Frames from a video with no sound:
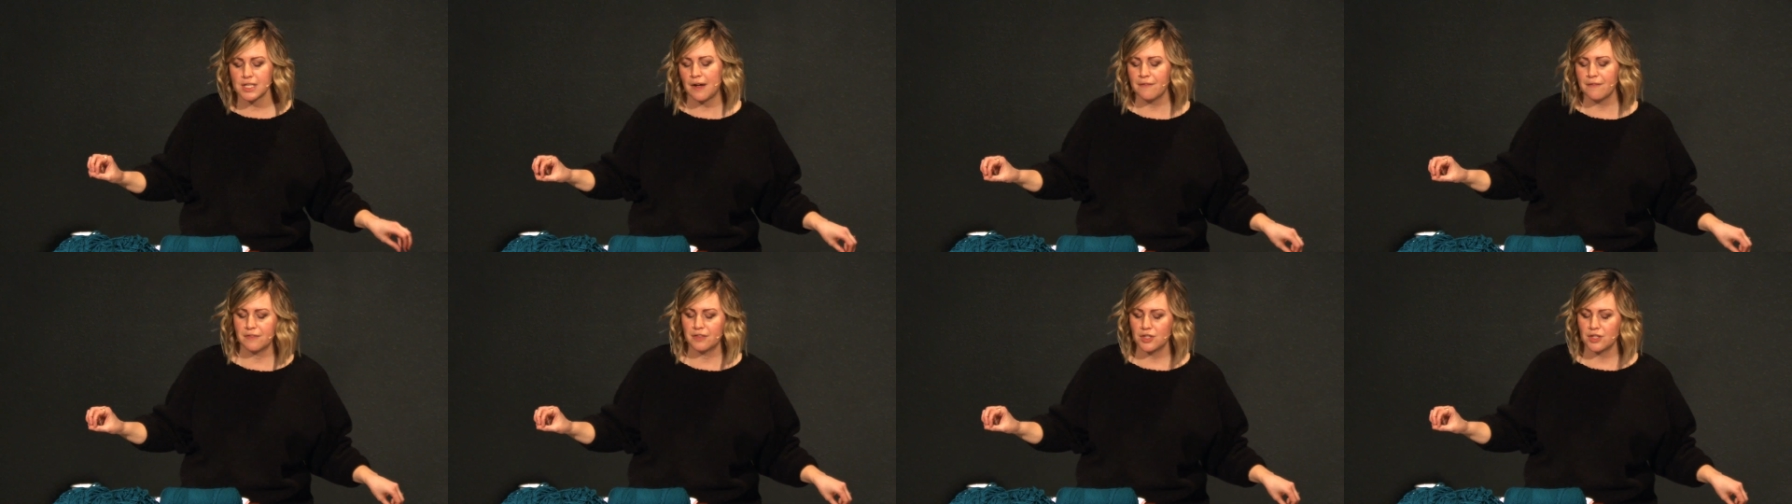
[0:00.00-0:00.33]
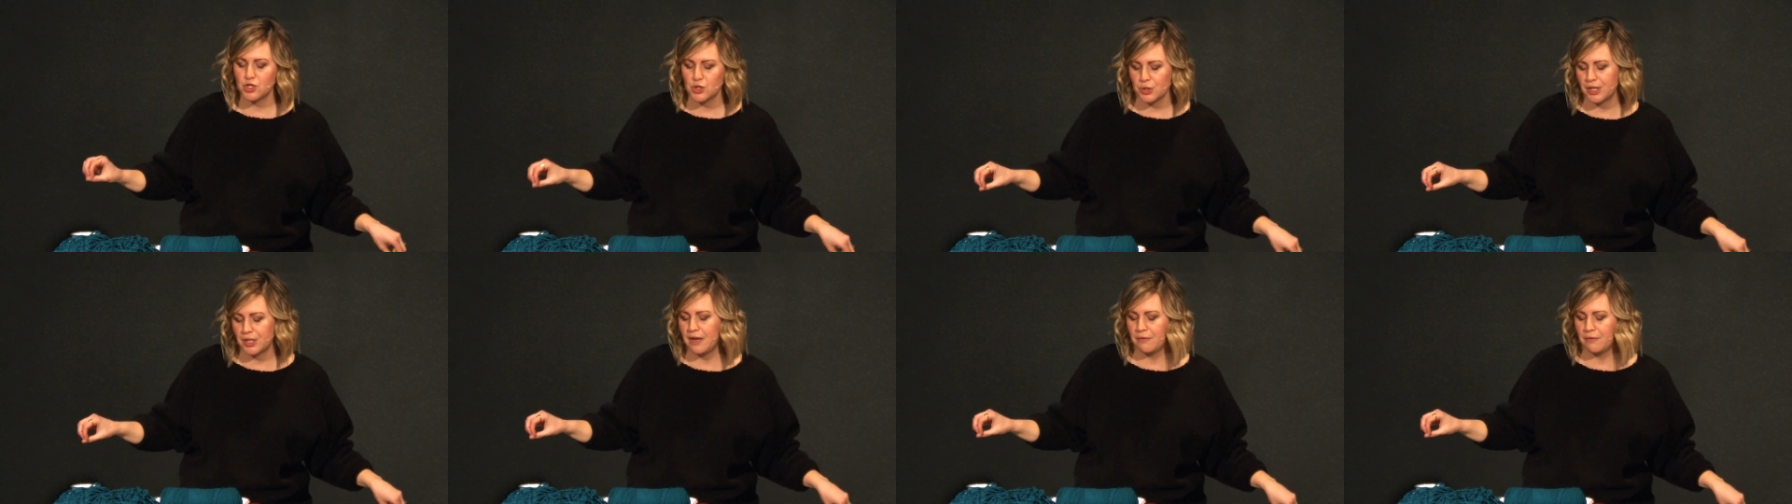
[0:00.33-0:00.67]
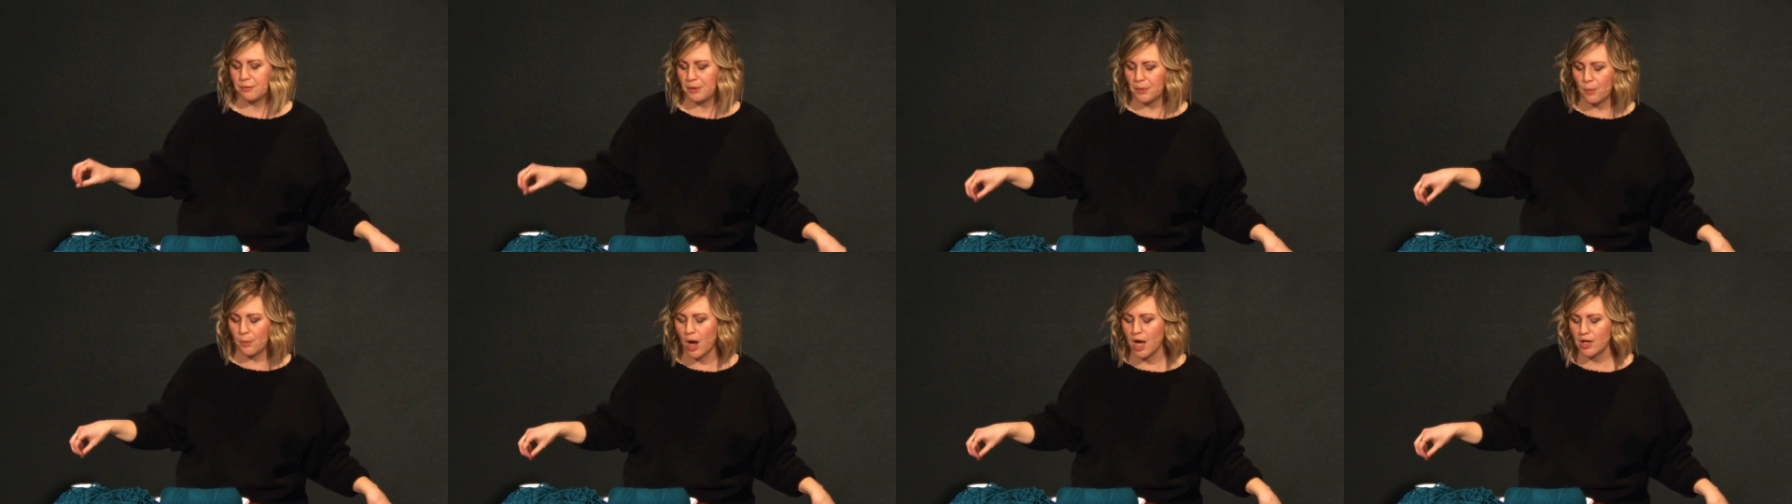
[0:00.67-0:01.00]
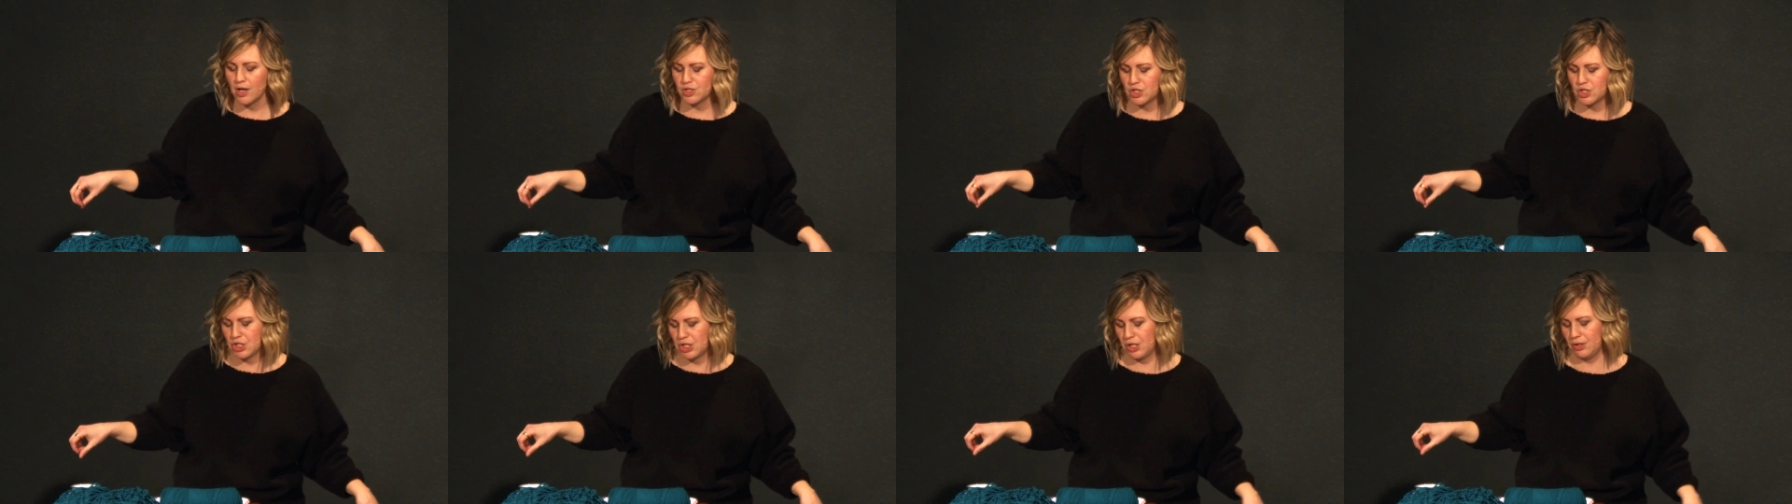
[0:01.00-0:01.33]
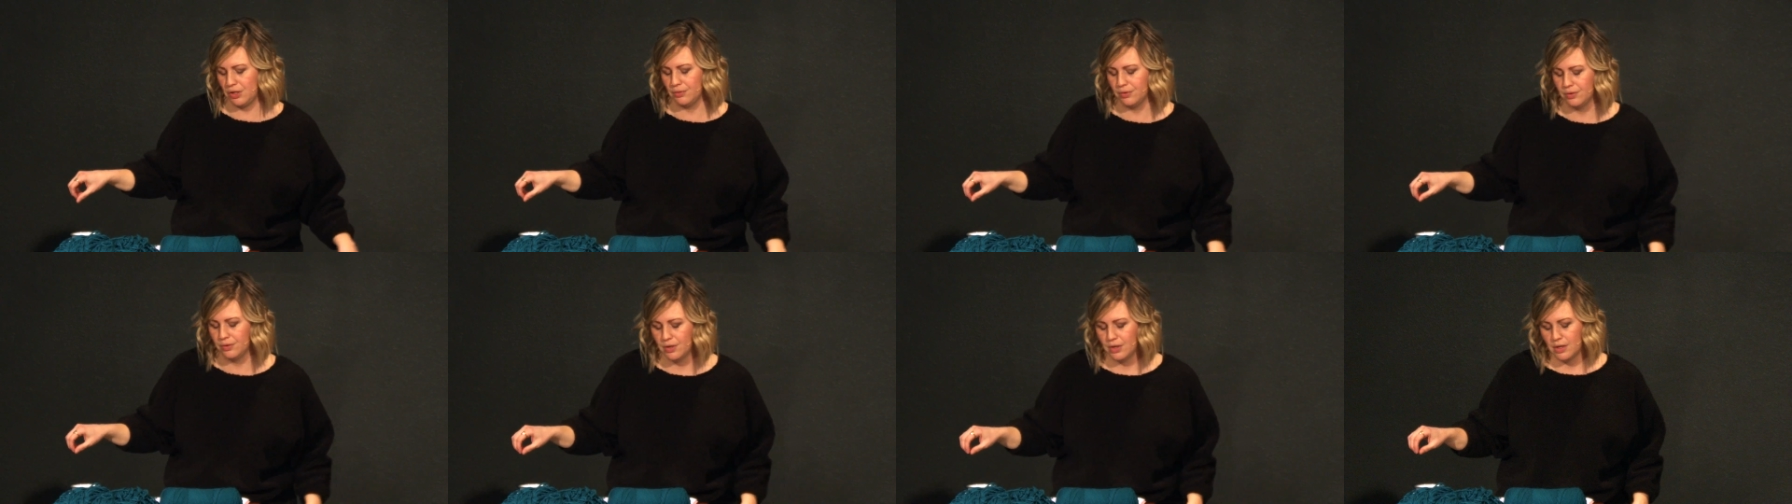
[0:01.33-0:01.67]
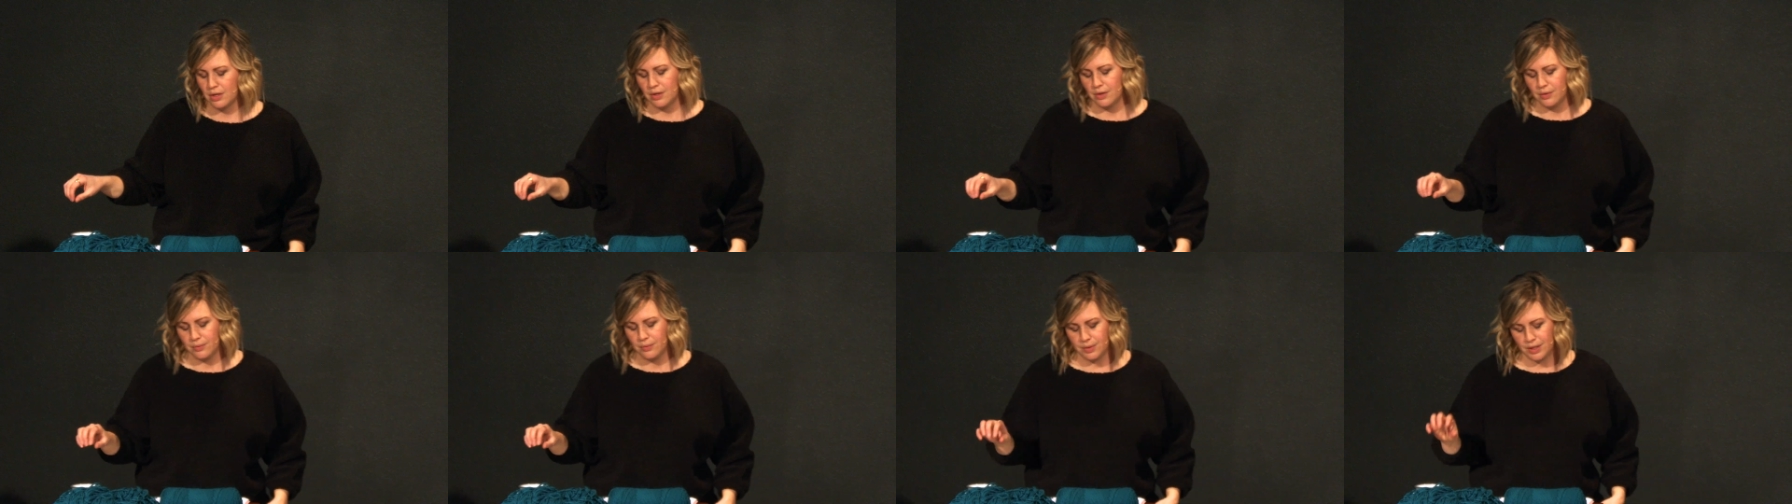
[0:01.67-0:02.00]
off the tree if we want to.
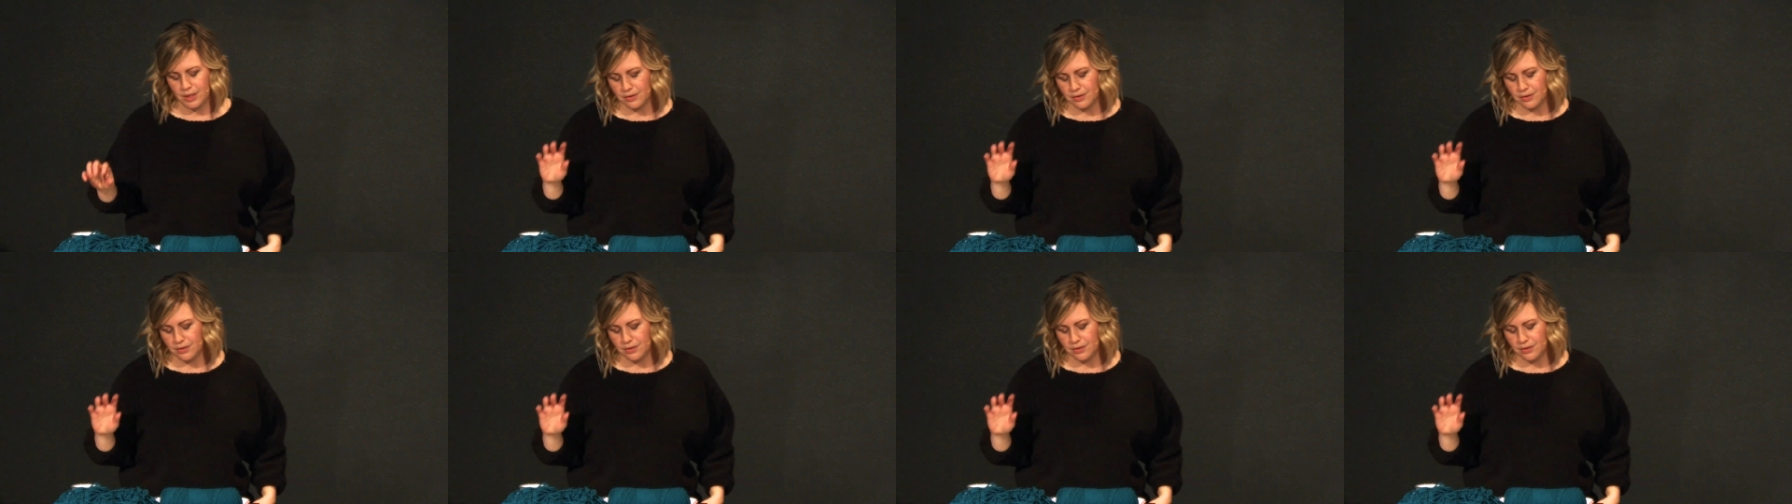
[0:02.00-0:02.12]
We